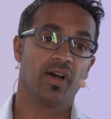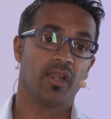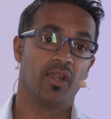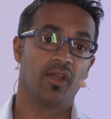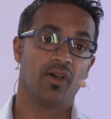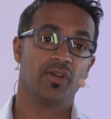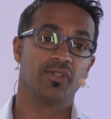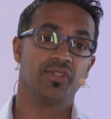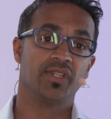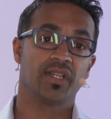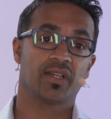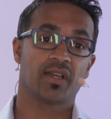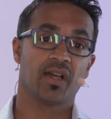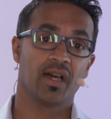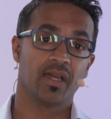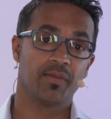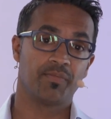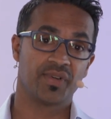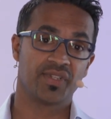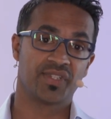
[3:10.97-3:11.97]
allergic
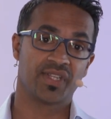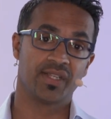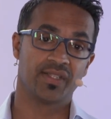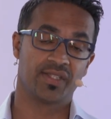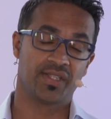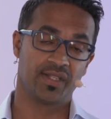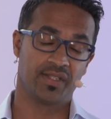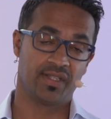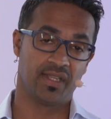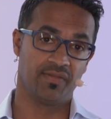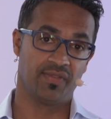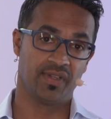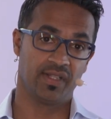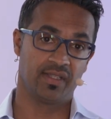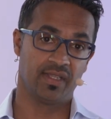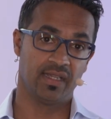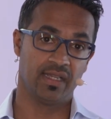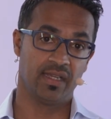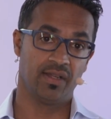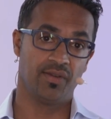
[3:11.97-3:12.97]

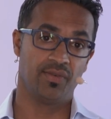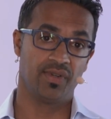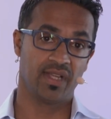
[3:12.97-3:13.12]
hypersensitivity